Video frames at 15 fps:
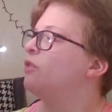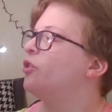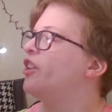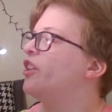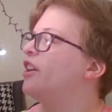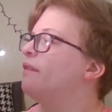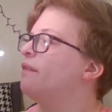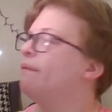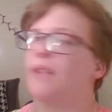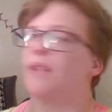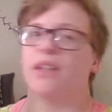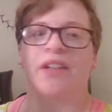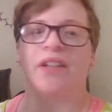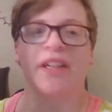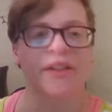Okay, it
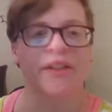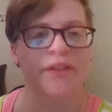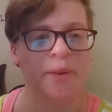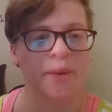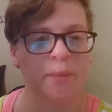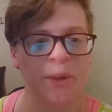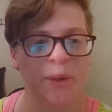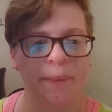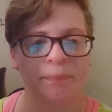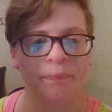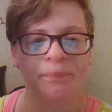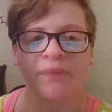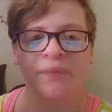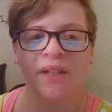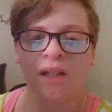looked like a thumbprint.
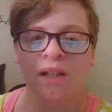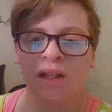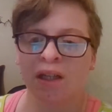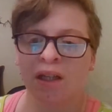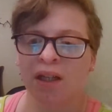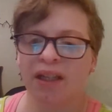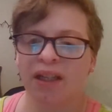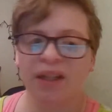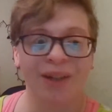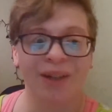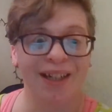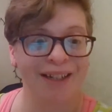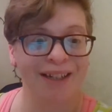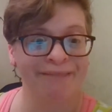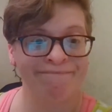
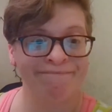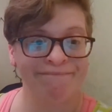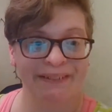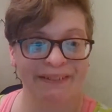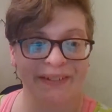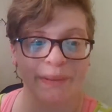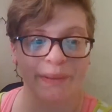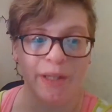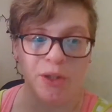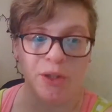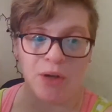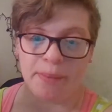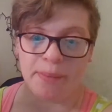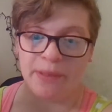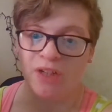Anyway, this is going to be a
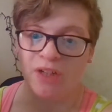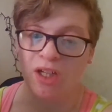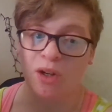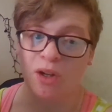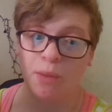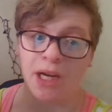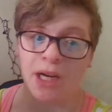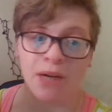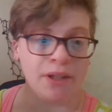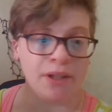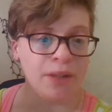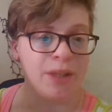crappy video, but I really